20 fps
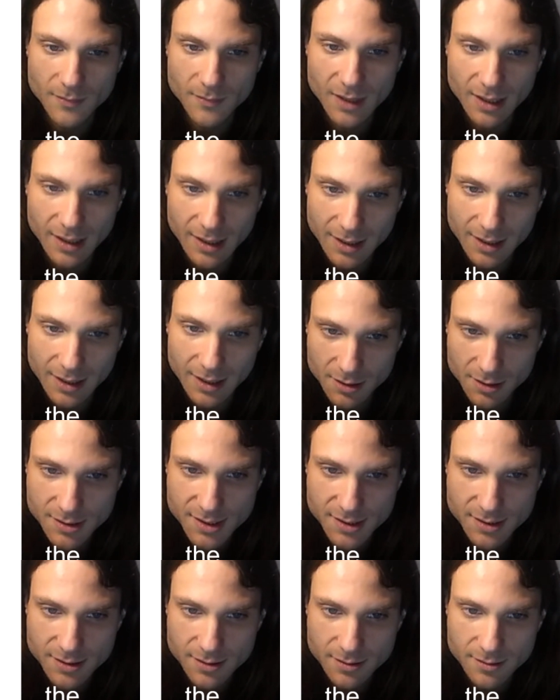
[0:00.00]

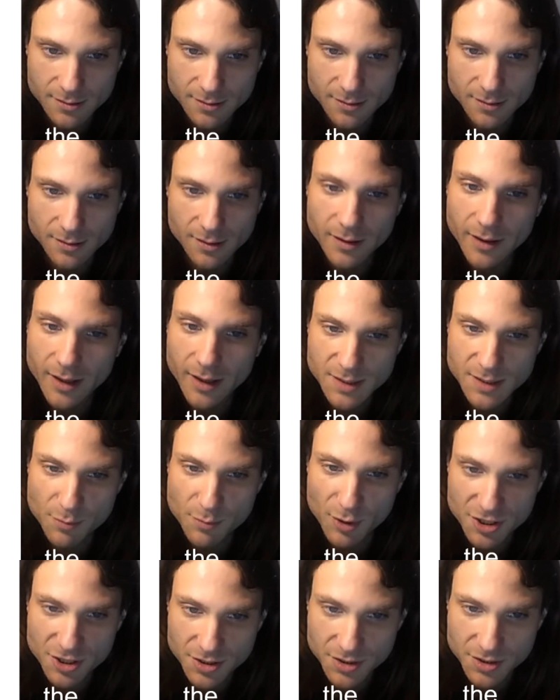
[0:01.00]
else
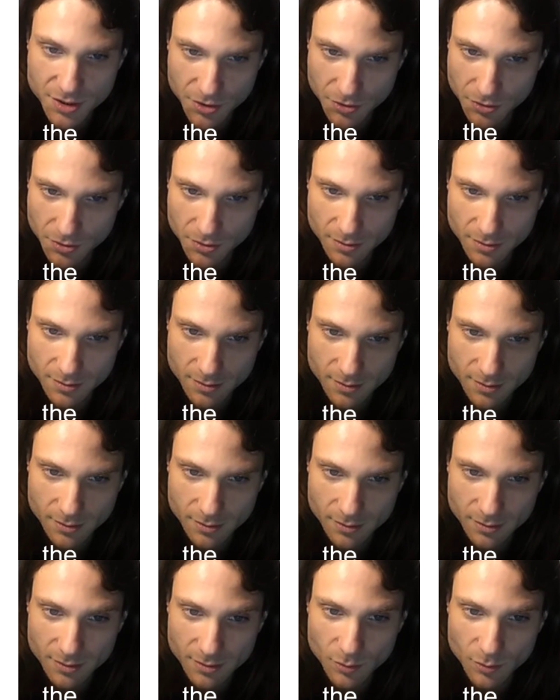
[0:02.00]
expression 2
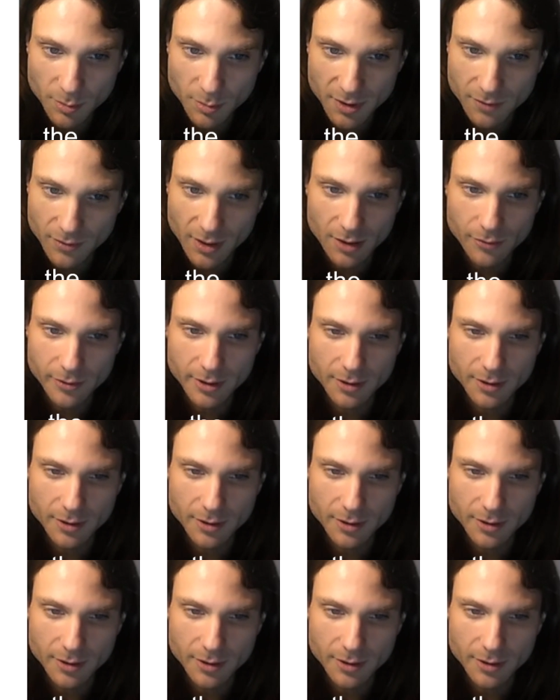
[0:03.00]
will be evaluated.